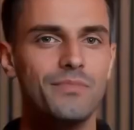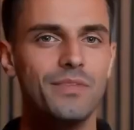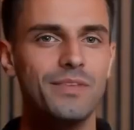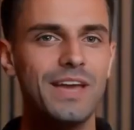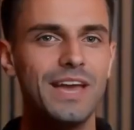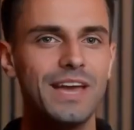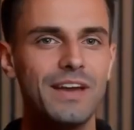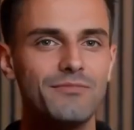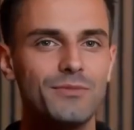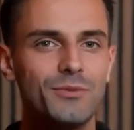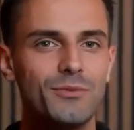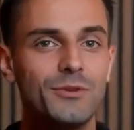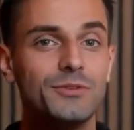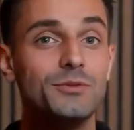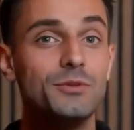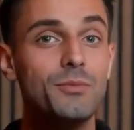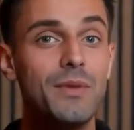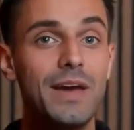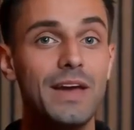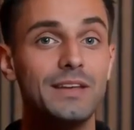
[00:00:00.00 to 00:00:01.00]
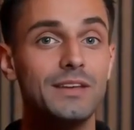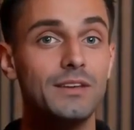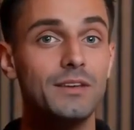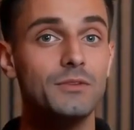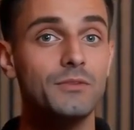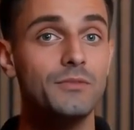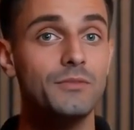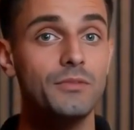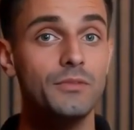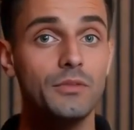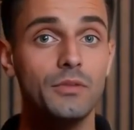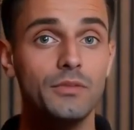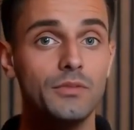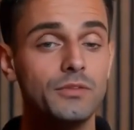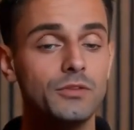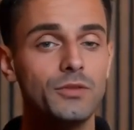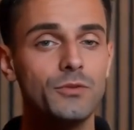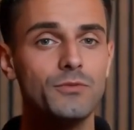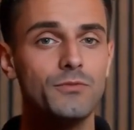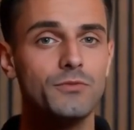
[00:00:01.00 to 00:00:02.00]
Hey everyone, you made it.
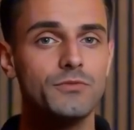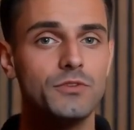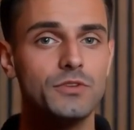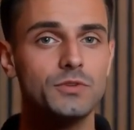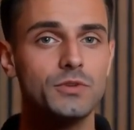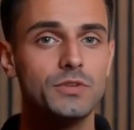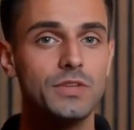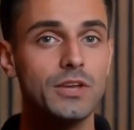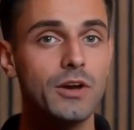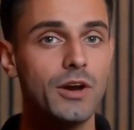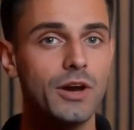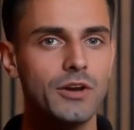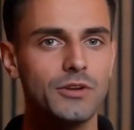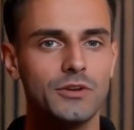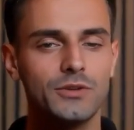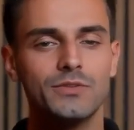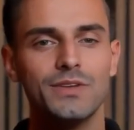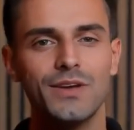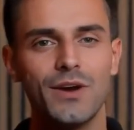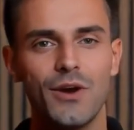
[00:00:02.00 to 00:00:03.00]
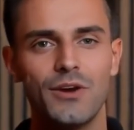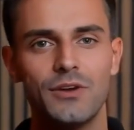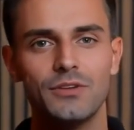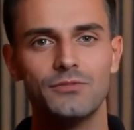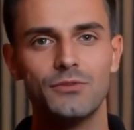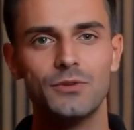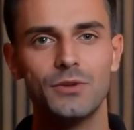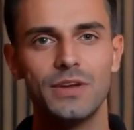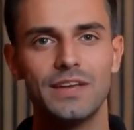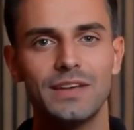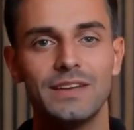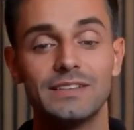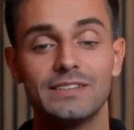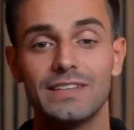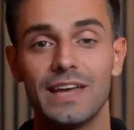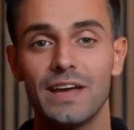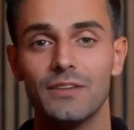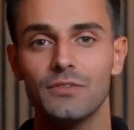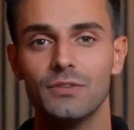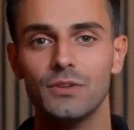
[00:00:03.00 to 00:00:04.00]
You've officially conquered the art of creating
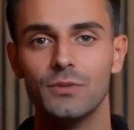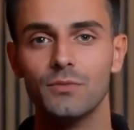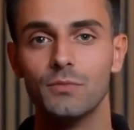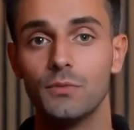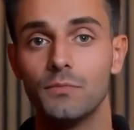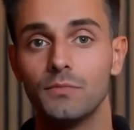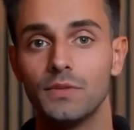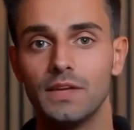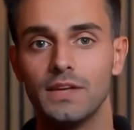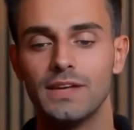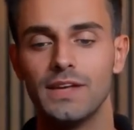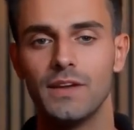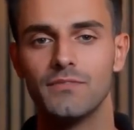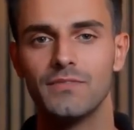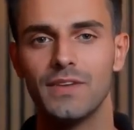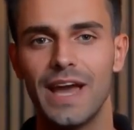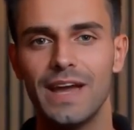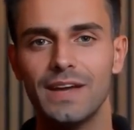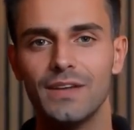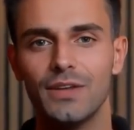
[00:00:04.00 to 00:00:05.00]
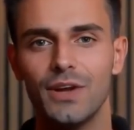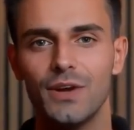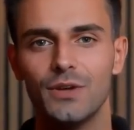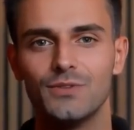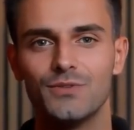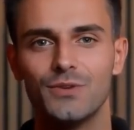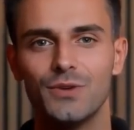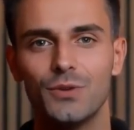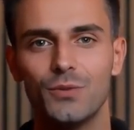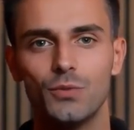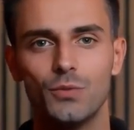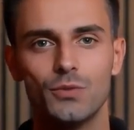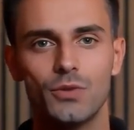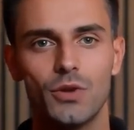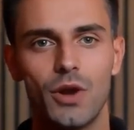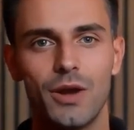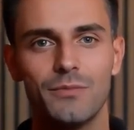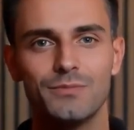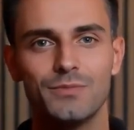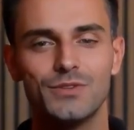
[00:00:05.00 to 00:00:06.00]
downloadable PDF catalogs for your
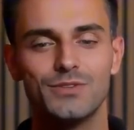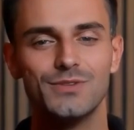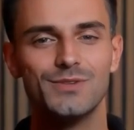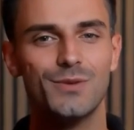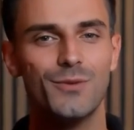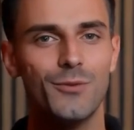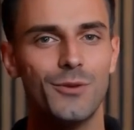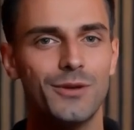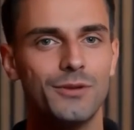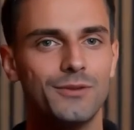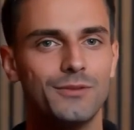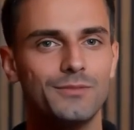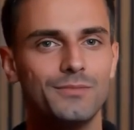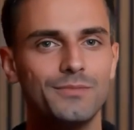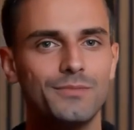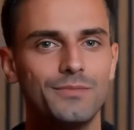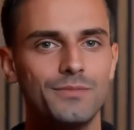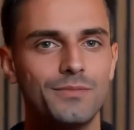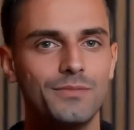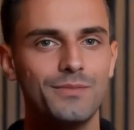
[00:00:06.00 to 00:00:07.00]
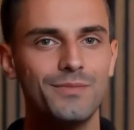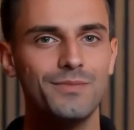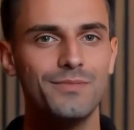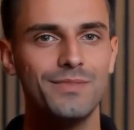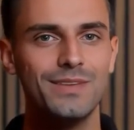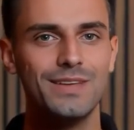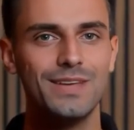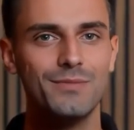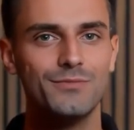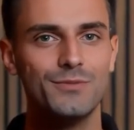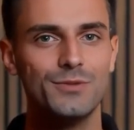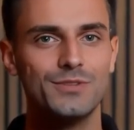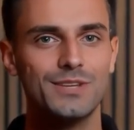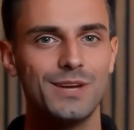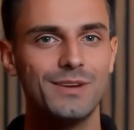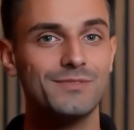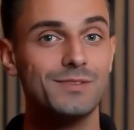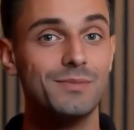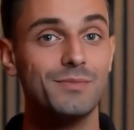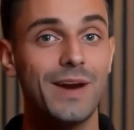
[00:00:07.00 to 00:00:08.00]
WooCommerce store. Give
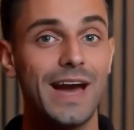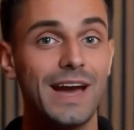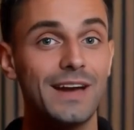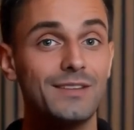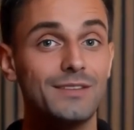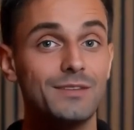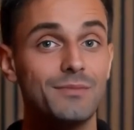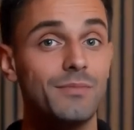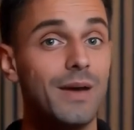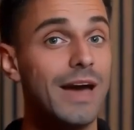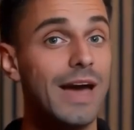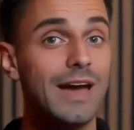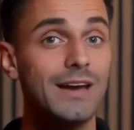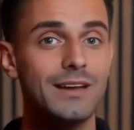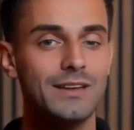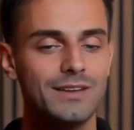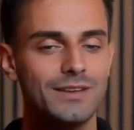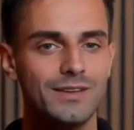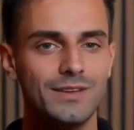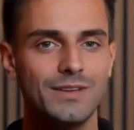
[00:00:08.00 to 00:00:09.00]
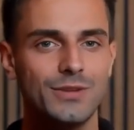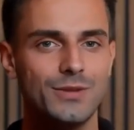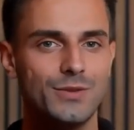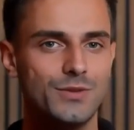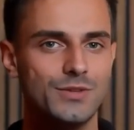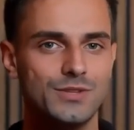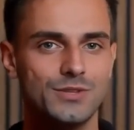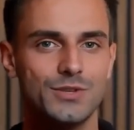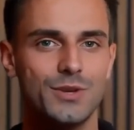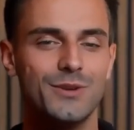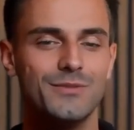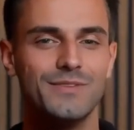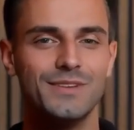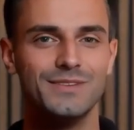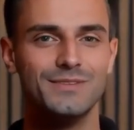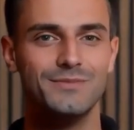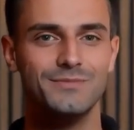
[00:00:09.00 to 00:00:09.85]
yourselves a pat on the back. You deserve it.